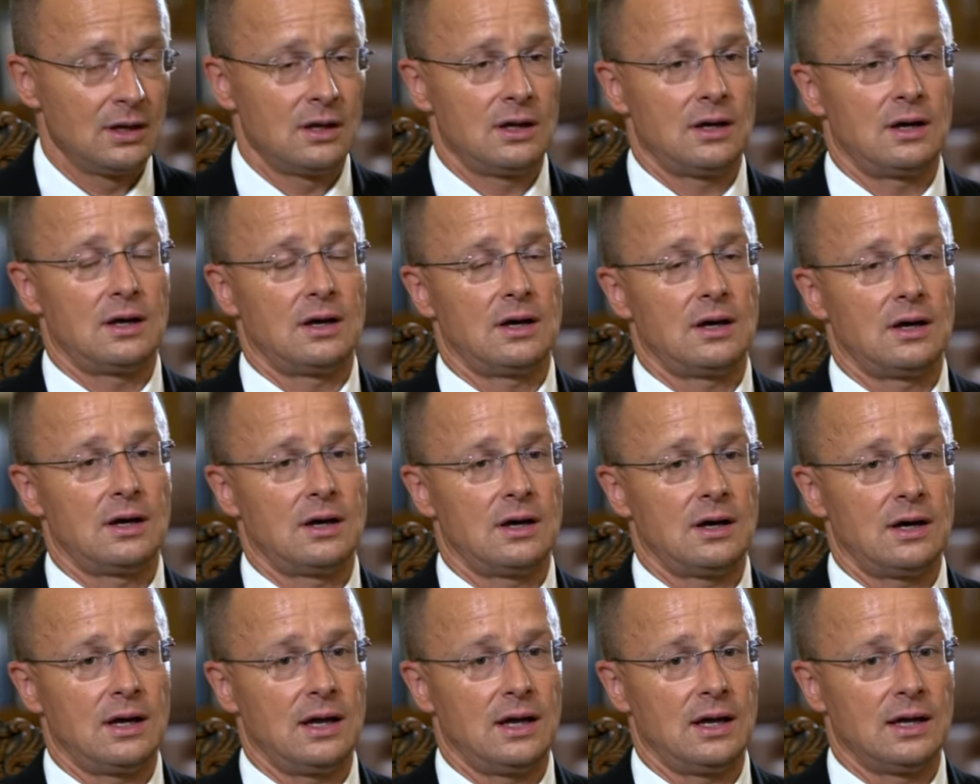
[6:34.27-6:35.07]

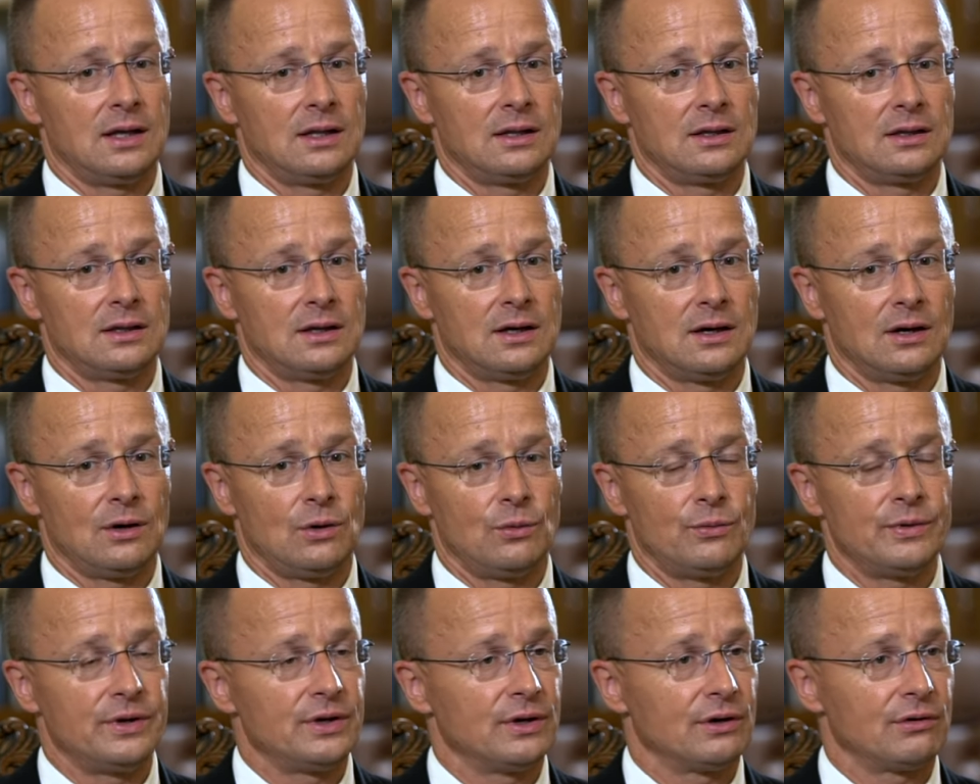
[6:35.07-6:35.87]
uh, and uh,
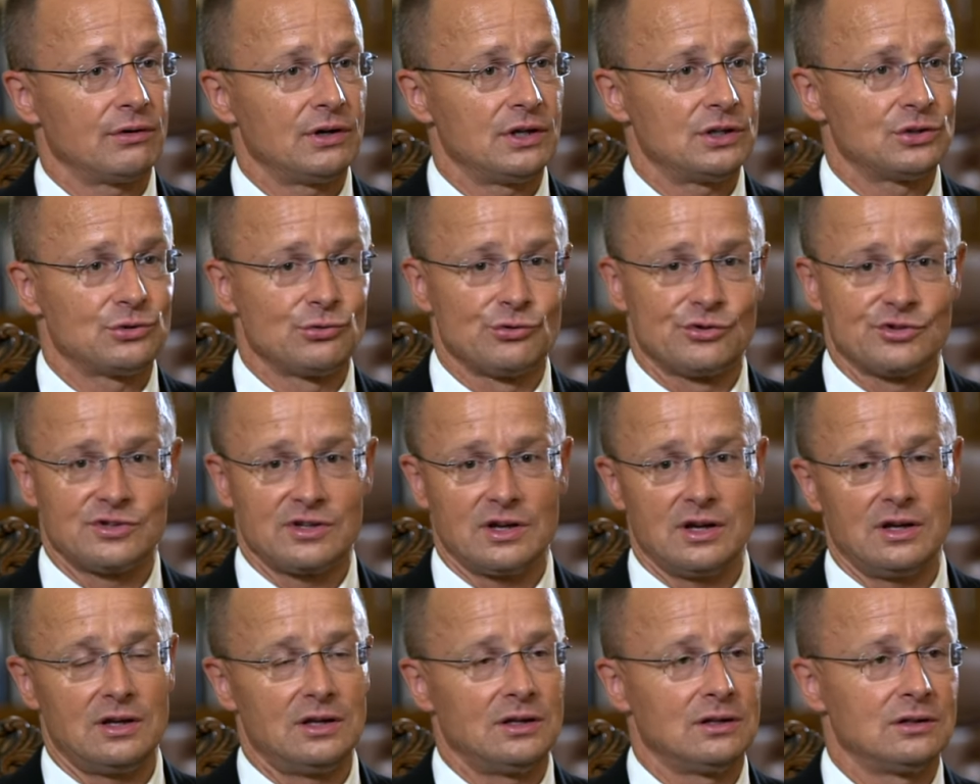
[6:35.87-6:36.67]
we agreed to
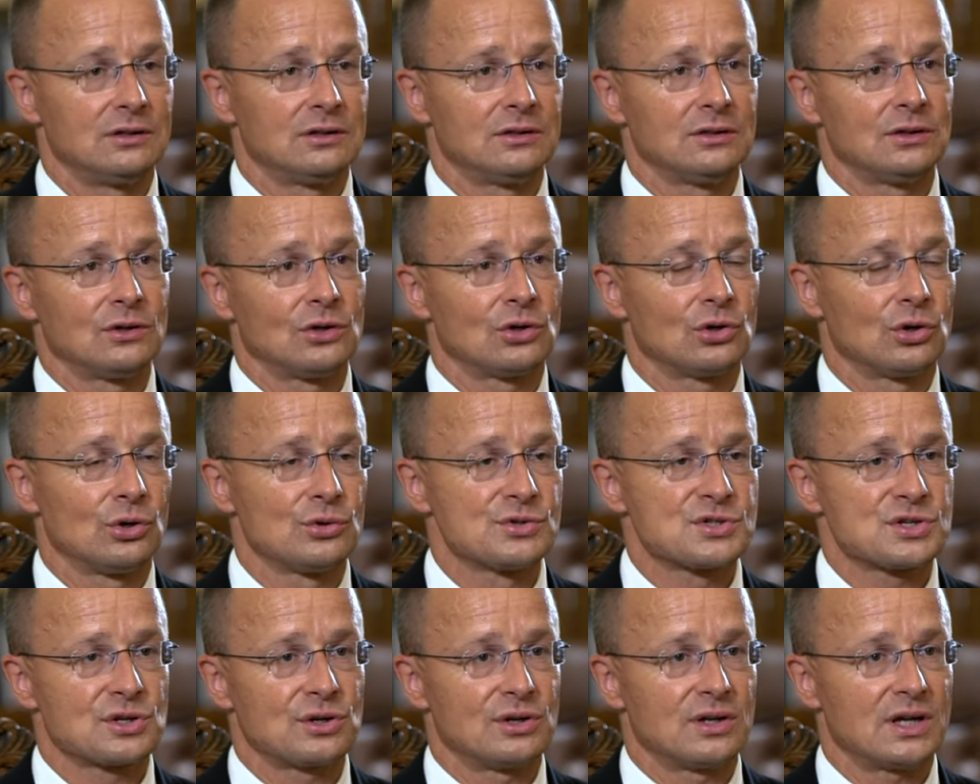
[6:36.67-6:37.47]
stay in
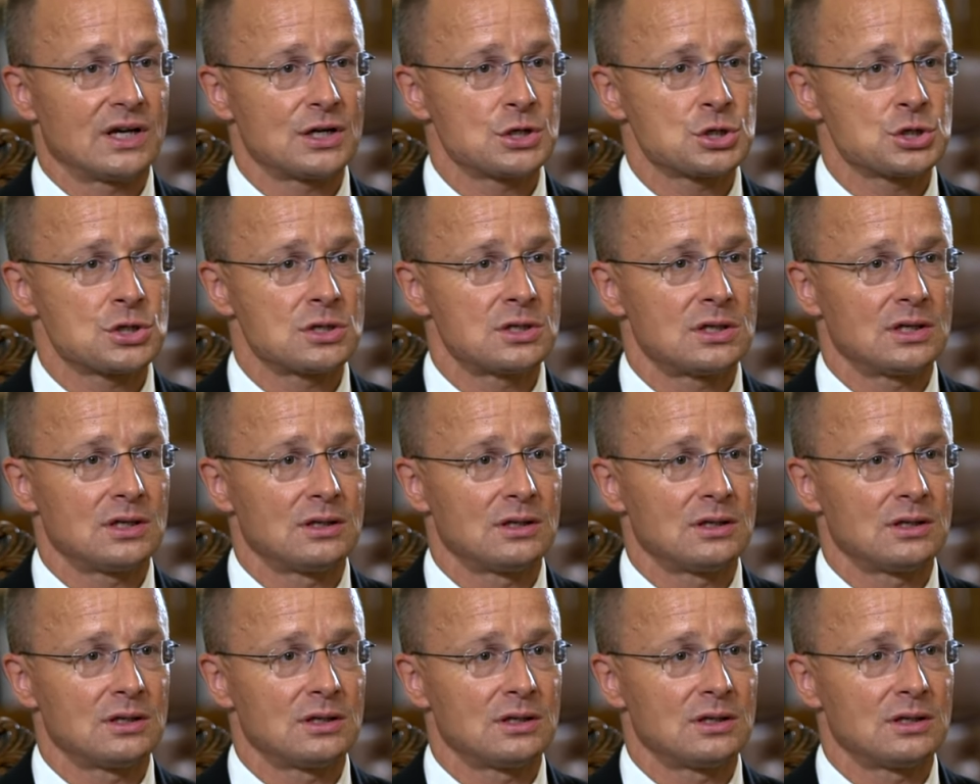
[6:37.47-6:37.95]
close connection.